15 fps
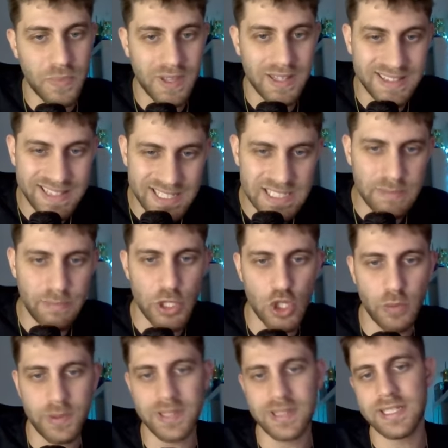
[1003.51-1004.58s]
this
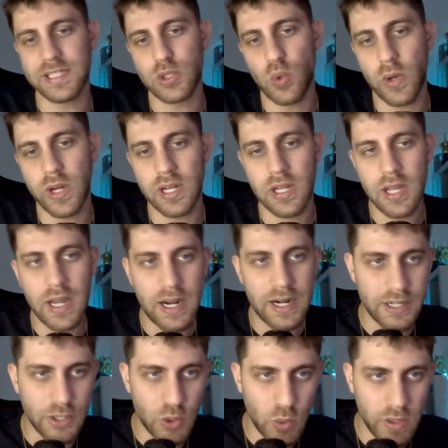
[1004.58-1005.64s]
bishop and this queen
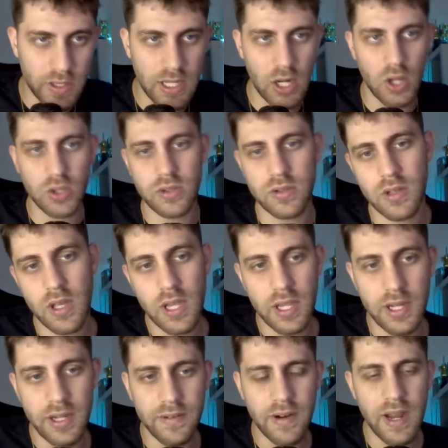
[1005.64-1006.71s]
are doing the lot
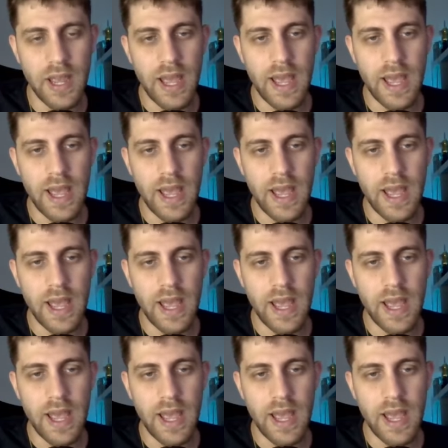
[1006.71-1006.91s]
here,